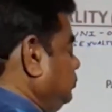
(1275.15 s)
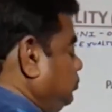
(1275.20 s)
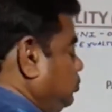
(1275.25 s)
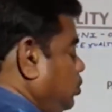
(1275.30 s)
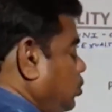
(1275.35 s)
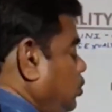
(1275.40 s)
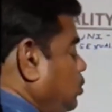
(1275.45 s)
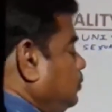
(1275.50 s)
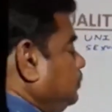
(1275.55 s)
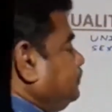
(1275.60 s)

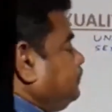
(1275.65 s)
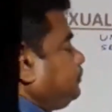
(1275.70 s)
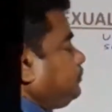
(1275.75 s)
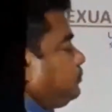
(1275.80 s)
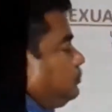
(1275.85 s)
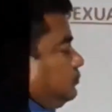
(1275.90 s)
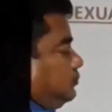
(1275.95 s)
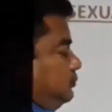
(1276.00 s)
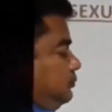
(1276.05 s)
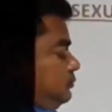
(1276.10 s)
to
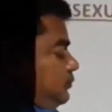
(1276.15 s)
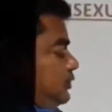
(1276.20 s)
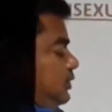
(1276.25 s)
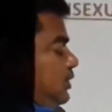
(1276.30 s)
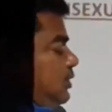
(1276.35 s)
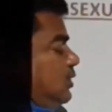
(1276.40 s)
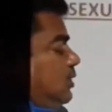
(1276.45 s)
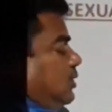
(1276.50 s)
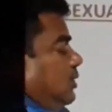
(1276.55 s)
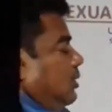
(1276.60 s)

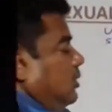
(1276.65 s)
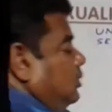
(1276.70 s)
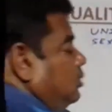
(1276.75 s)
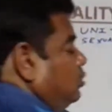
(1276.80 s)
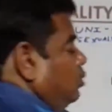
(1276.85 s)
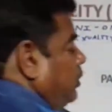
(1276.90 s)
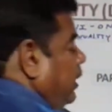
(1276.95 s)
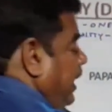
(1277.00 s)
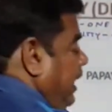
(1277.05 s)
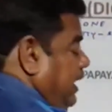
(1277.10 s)

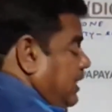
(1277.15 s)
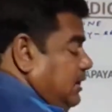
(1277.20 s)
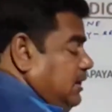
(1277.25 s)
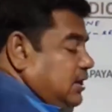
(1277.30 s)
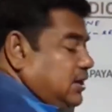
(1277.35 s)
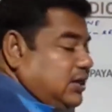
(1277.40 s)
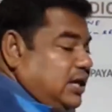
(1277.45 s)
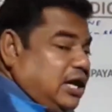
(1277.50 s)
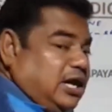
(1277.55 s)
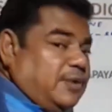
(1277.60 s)

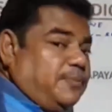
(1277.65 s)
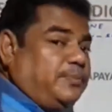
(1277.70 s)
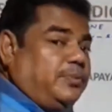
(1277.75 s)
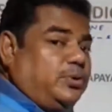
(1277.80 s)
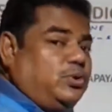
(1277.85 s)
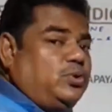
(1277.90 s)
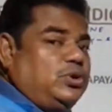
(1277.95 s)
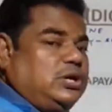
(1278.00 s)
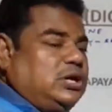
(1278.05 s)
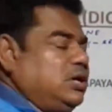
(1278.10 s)
gain the
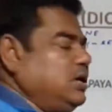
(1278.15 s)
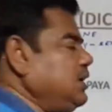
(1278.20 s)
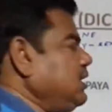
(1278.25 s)
improved